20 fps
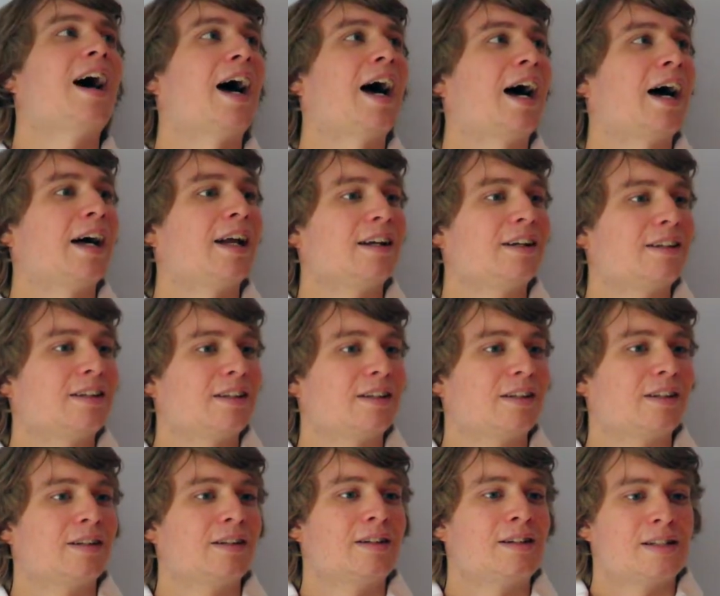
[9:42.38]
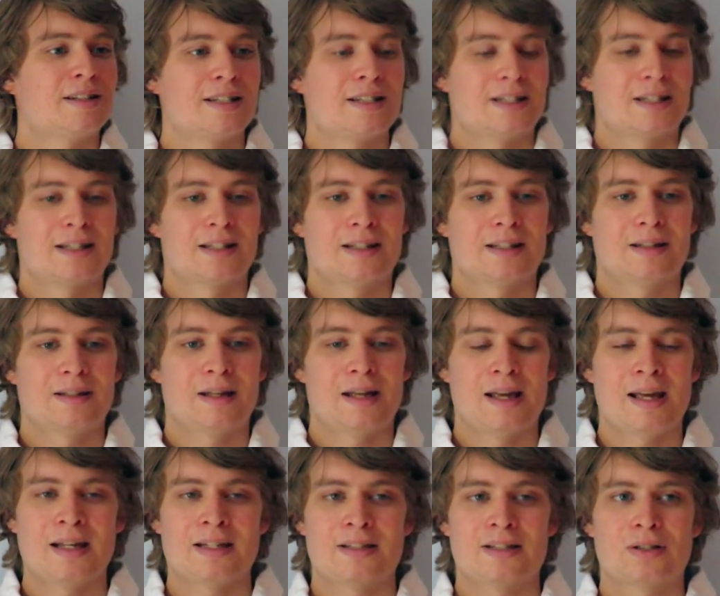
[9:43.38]
And
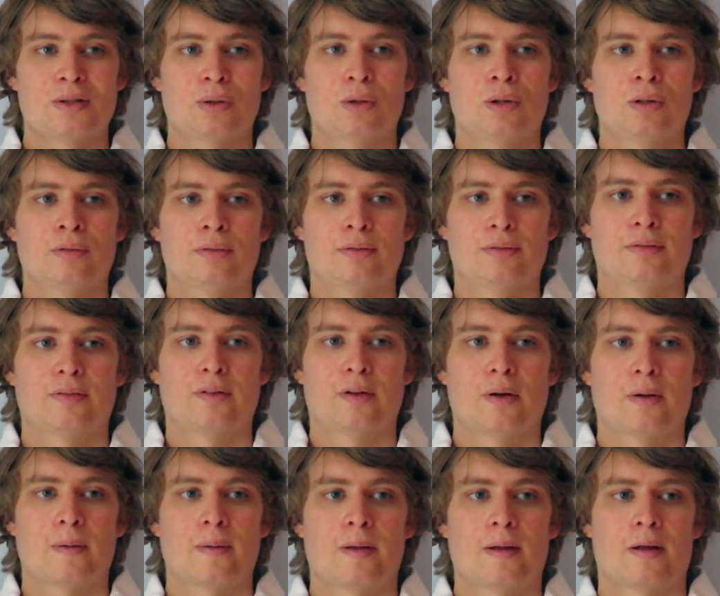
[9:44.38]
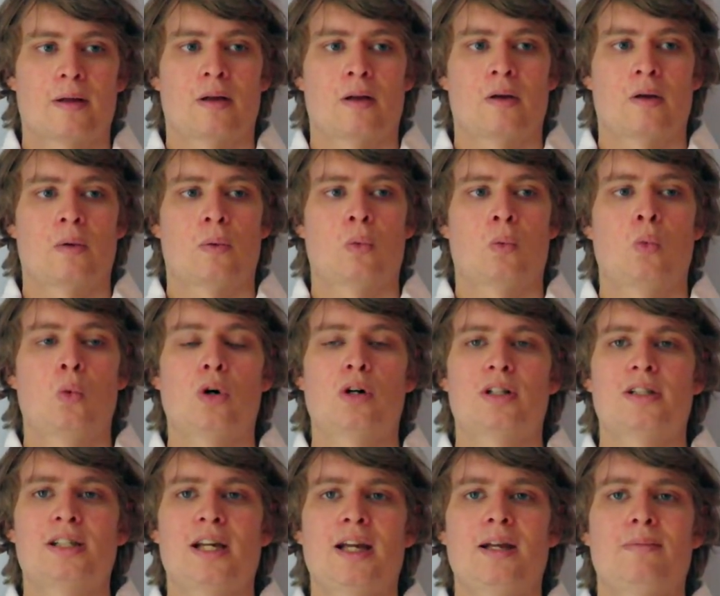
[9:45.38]
it's sort of
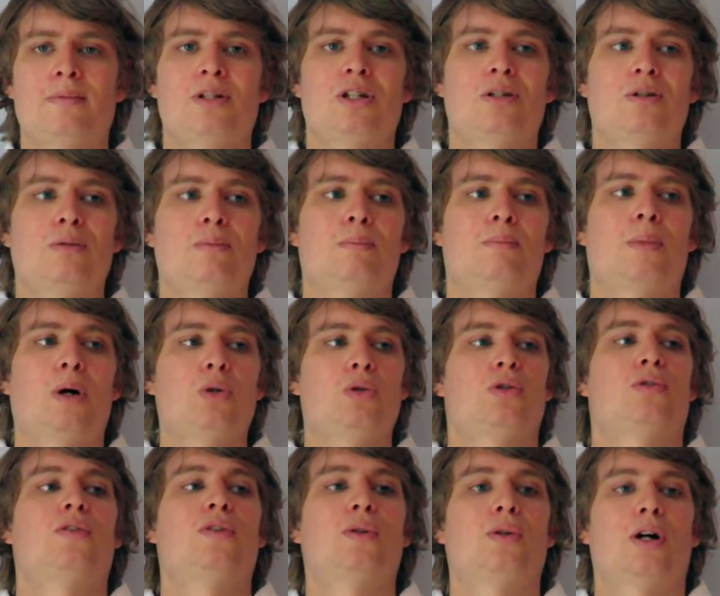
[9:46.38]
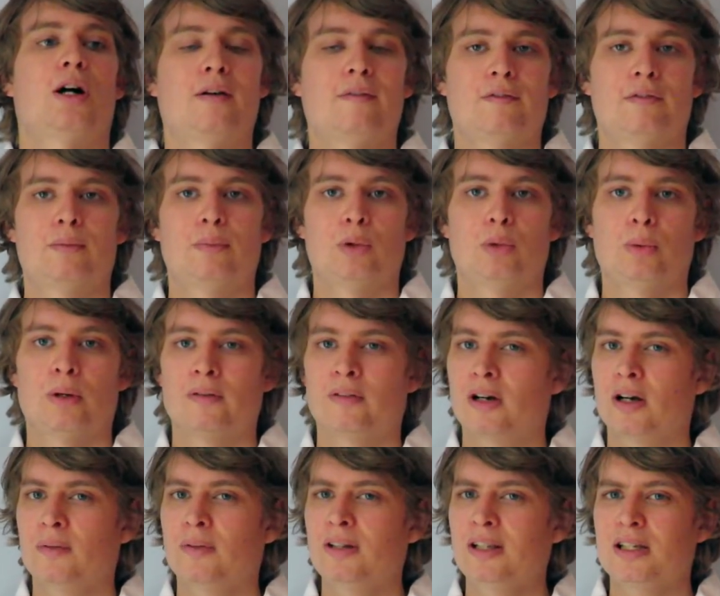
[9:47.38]
what team do you most feel comfortable with?
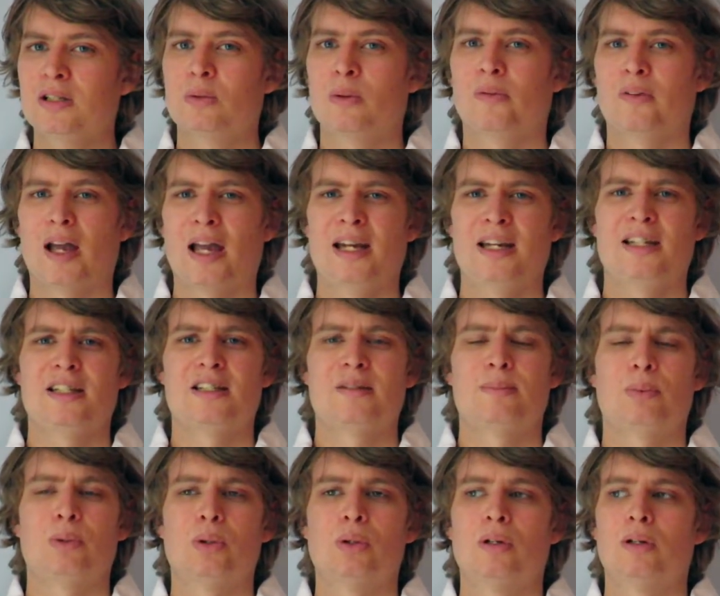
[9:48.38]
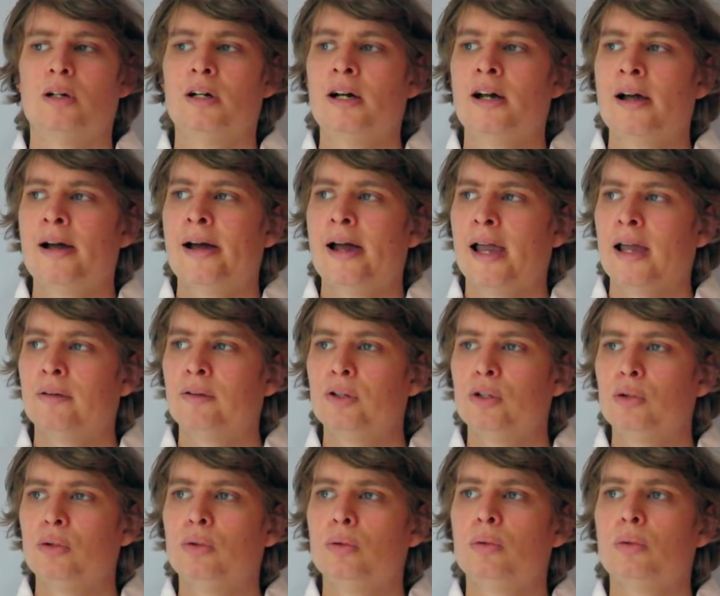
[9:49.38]
And I think that's with any sport. If
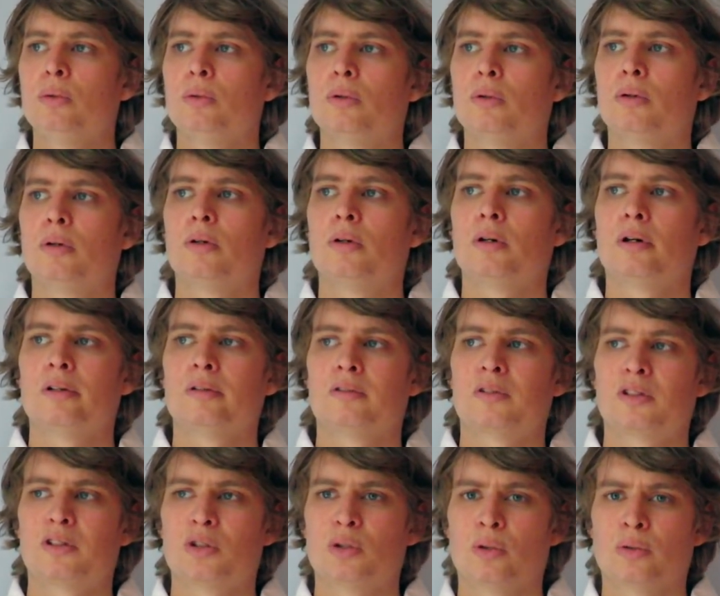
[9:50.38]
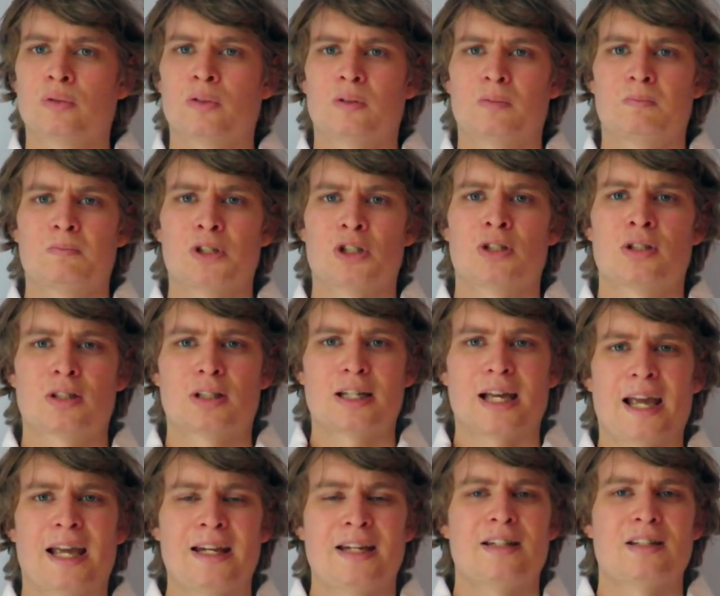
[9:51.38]
you sort of just
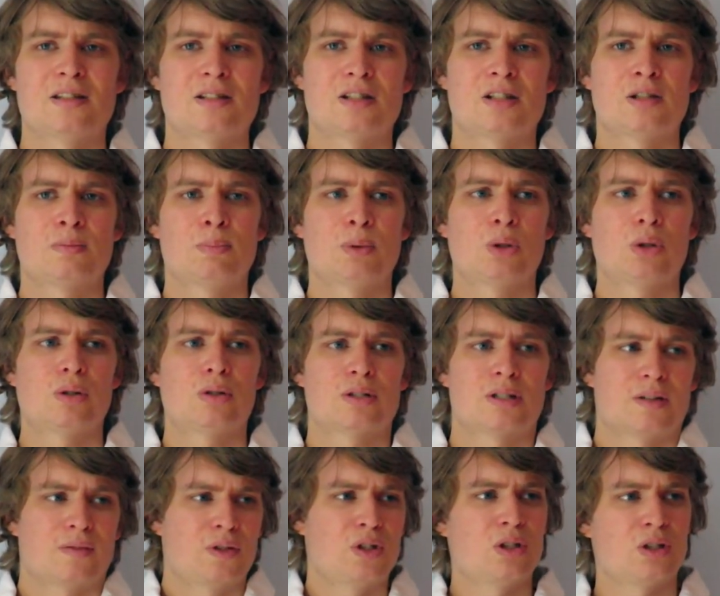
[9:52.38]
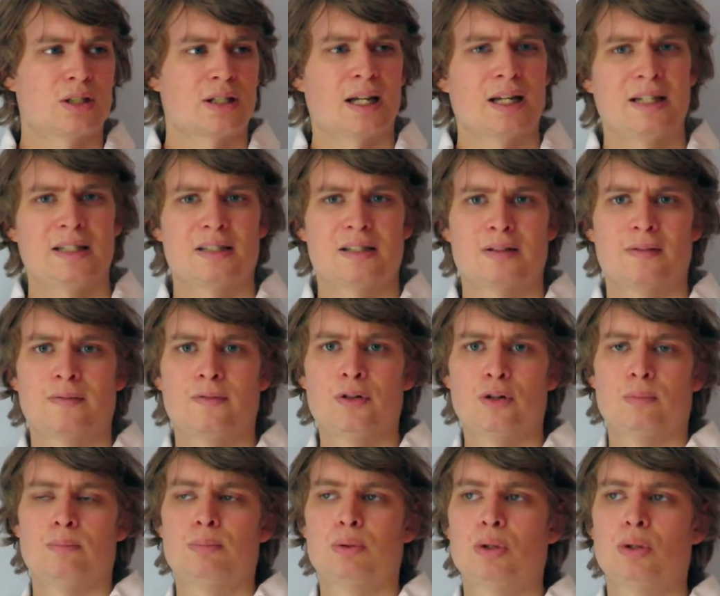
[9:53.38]
getting into sports, if you're just getting into
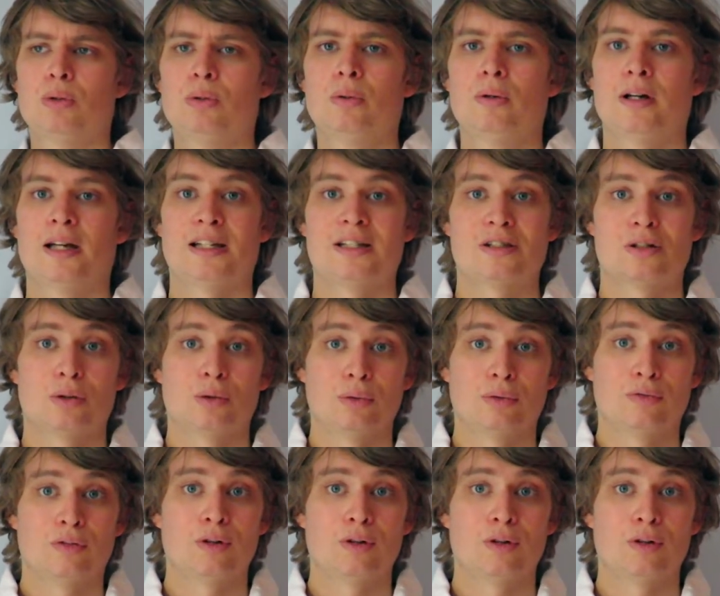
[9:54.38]
football, it's called